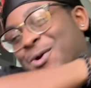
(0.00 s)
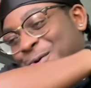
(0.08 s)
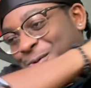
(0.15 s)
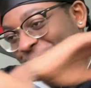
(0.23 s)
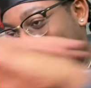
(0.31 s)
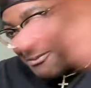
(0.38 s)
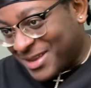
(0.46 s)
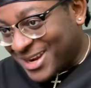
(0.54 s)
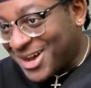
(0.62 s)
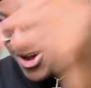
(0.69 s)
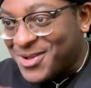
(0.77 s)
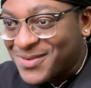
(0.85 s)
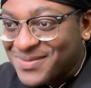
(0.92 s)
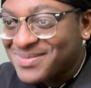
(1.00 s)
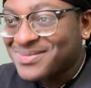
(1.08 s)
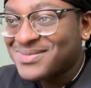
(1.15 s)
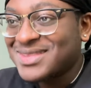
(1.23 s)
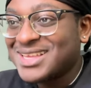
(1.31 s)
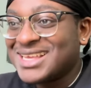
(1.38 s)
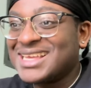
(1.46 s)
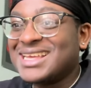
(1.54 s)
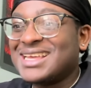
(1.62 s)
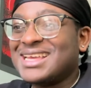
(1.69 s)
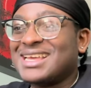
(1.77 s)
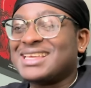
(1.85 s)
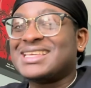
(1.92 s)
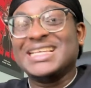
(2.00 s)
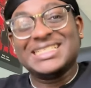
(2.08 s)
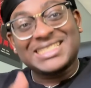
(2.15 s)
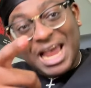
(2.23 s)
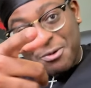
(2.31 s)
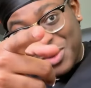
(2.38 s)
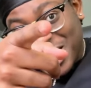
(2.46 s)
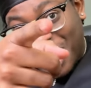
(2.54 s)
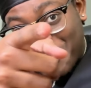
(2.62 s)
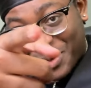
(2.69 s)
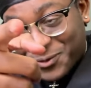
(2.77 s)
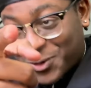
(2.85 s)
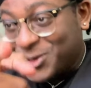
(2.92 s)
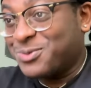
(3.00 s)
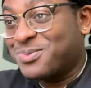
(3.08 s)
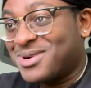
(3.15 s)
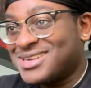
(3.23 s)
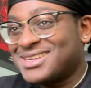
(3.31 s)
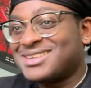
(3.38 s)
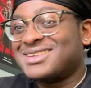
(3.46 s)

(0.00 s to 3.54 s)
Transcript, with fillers: Wrap it up. Kise, we coming for you, bro.